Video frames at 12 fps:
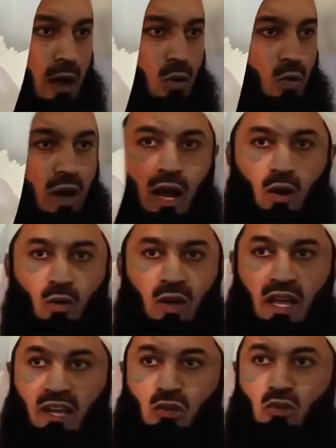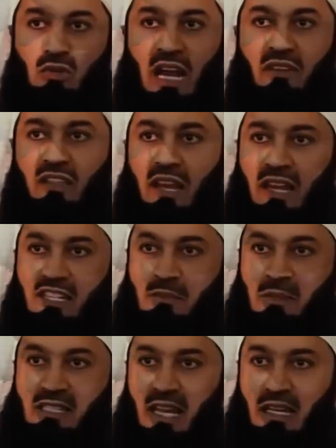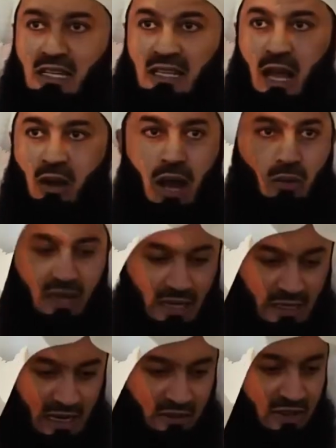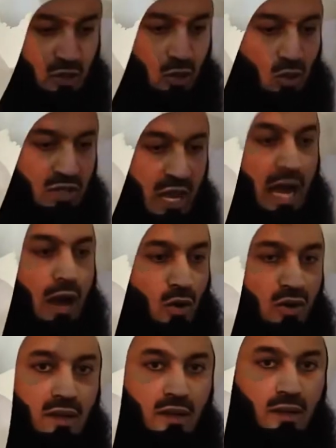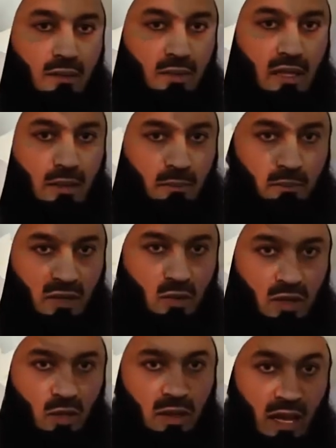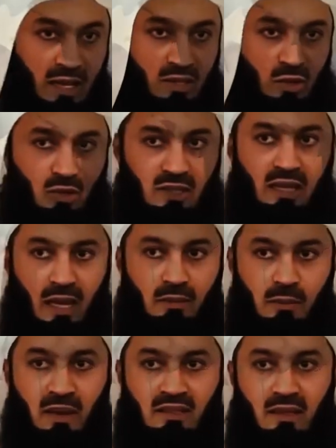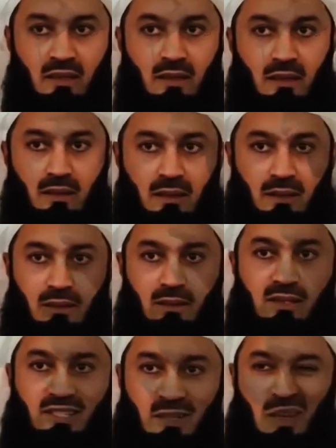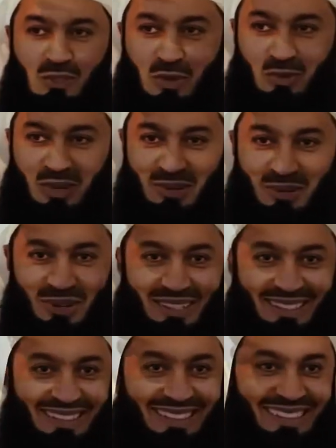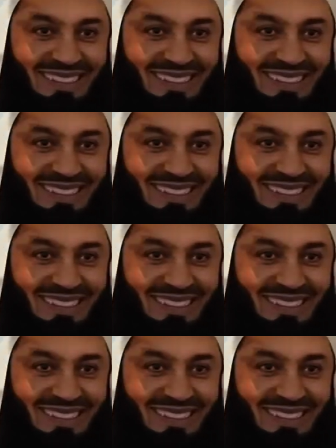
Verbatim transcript: How? How? I used to drive the latest Mercedes now. How can I drive a Toyota? How? Brother, between you and I, a Toyota can be better. Just depends which one you got.